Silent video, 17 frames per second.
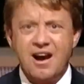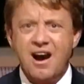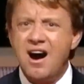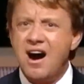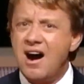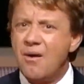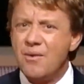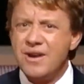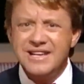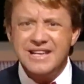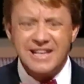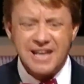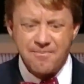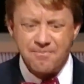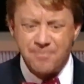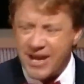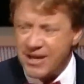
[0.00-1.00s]
right. less than
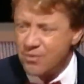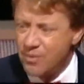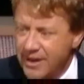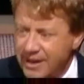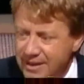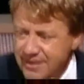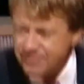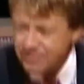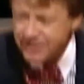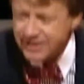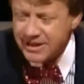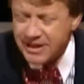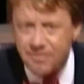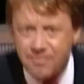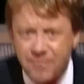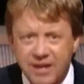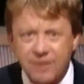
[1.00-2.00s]
Kathy. One spin
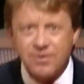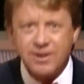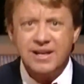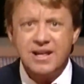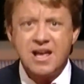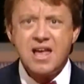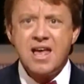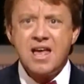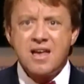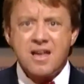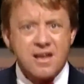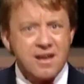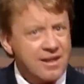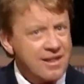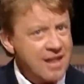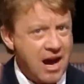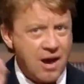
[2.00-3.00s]
left. big one.
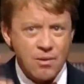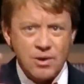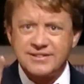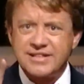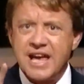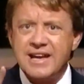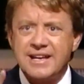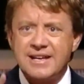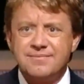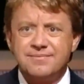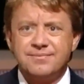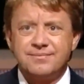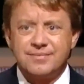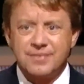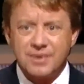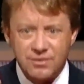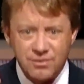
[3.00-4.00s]
Yeah, we'll take about it.
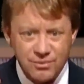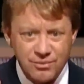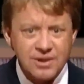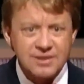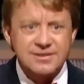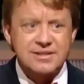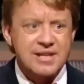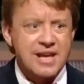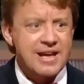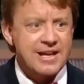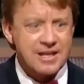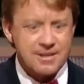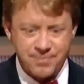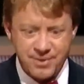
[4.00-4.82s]
900 less we'll than We'll take it,